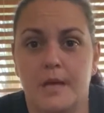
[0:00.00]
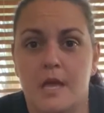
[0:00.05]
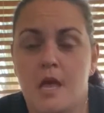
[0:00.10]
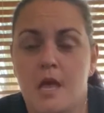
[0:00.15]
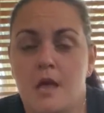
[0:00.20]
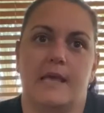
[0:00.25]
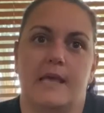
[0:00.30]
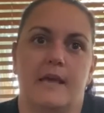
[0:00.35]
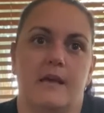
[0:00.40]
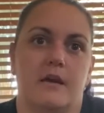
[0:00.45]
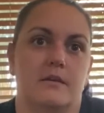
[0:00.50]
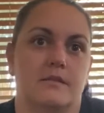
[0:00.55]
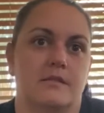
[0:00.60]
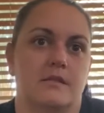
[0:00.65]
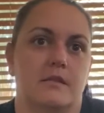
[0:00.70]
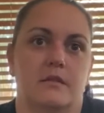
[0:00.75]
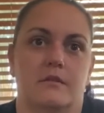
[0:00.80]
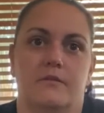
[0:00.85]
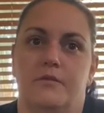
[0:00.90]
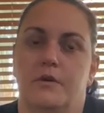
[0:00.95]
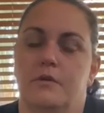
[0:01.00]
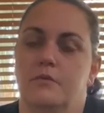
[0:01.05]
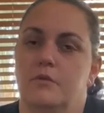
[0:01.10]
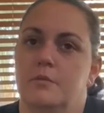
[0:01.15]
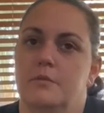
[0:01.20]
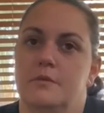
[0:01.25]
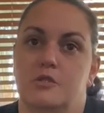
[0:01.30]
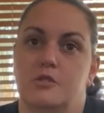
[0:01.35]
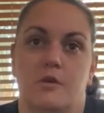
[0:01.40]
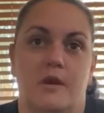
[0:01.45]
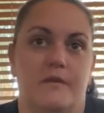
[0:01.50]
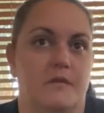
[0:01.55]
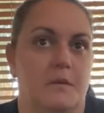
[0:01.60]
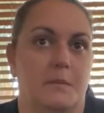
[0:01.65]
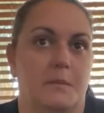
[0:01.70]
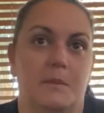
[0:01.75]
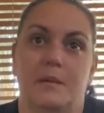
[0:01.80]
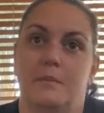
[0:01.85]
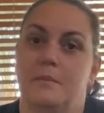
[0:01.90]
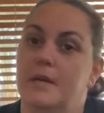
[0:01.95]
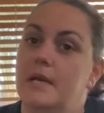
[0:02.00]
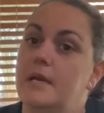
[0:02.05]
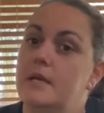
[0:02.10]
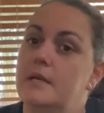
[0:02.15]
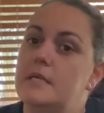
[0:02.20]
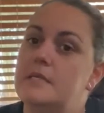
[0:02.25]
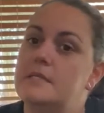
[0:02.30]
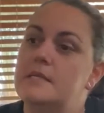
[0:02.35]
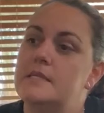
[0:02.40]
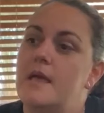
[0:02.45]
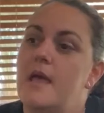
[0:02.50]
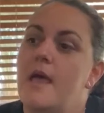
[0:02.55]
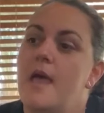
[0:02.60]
Chaos in the front room is driving me bananas,